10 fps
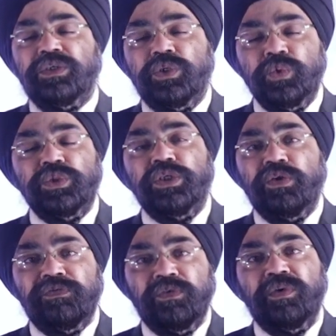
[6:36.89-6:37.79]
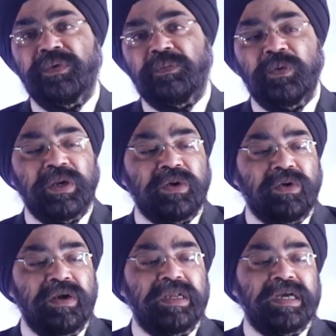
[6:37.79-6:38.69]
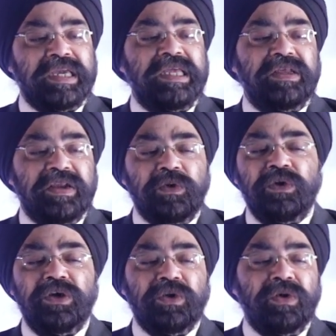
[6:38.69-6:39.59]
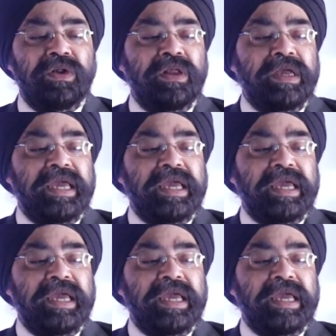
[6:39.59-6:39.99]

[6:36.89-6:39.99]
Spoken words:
204 people were called, again a regular draw.